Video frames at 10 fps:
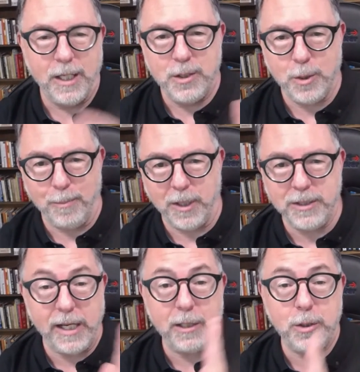So
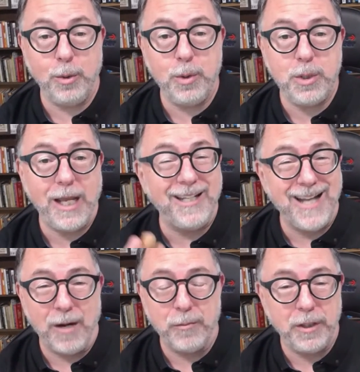Monday and Tuesday,
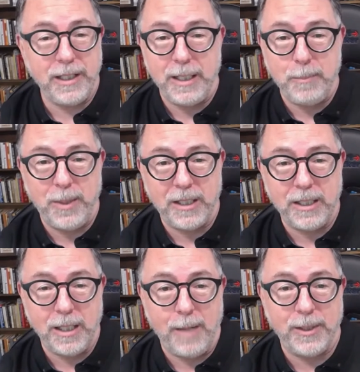not really any big
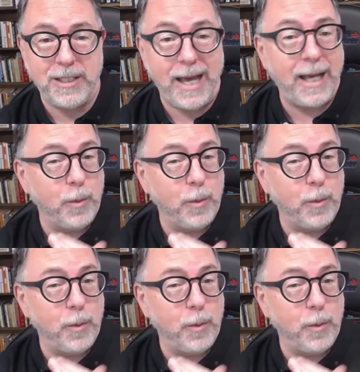economic data.